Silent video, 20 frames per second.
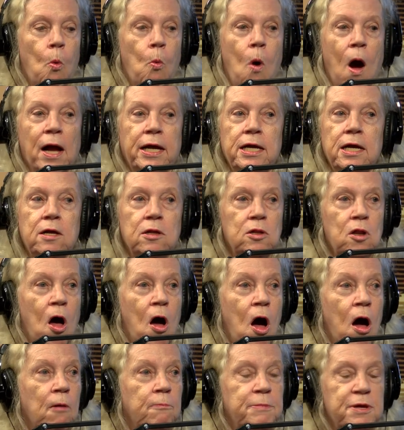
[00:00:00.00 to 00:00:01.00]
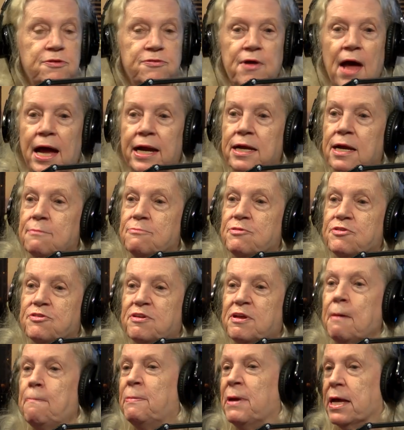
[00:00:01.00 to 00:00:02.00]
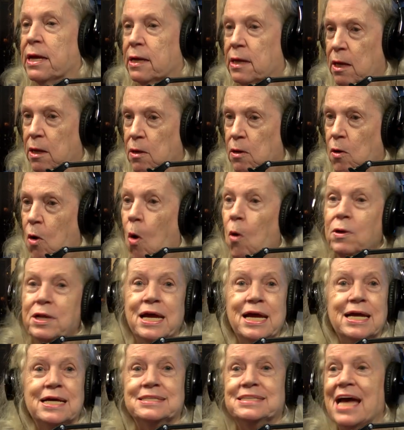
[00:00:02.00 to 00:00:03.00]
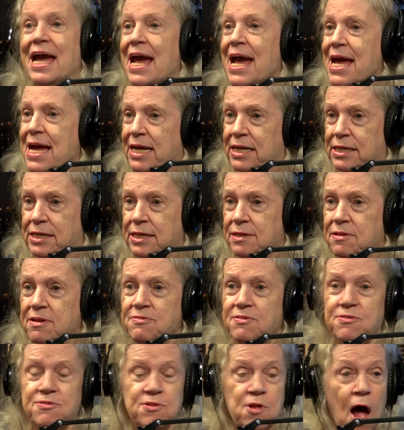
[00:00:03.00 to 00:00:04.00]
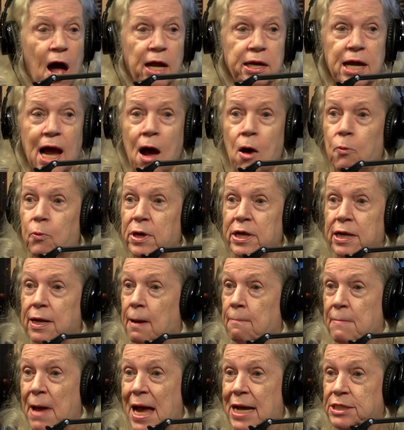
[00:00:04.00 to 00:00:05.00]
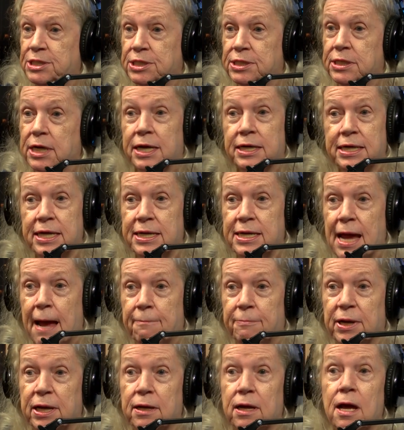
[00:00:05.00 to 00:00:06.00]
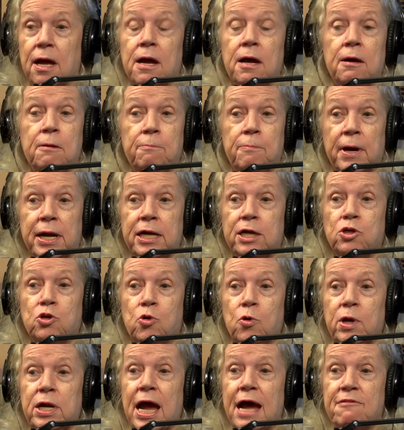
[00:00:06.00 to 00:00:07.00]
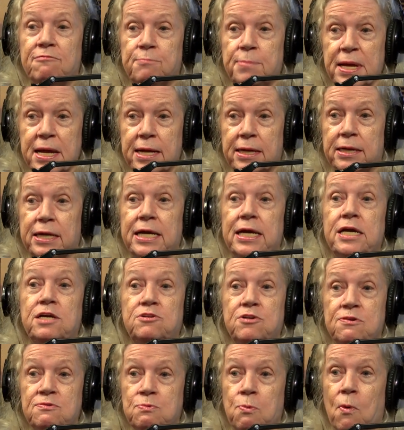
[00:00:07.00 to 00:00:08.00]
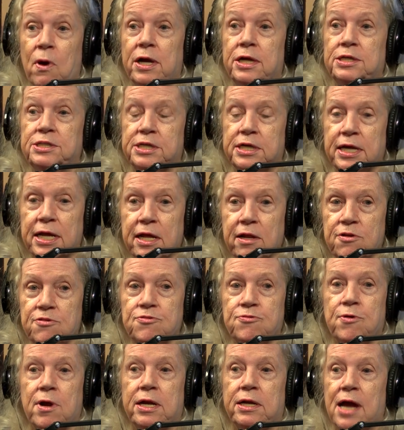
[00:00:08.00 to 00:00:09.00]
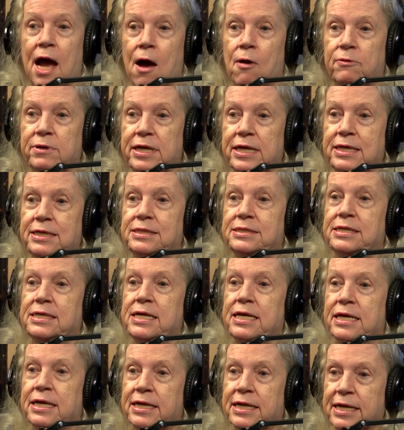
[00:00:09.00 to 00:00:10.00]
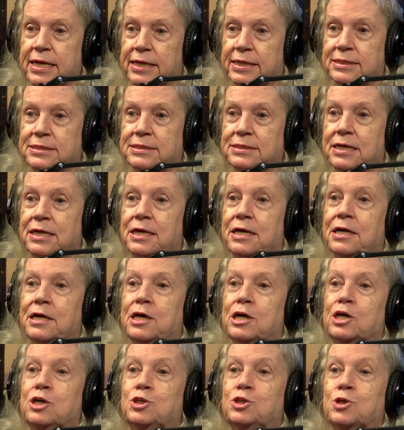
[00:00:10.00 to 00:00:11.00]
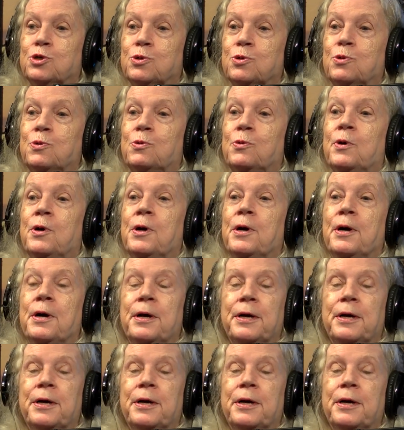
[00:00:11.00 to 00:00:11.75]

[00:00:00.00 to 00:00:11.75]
walking along beside him, skipping, holding his hand. This is not how we imagine a kidnapping, but it could have been. He just wanted to illustrate how easy it is to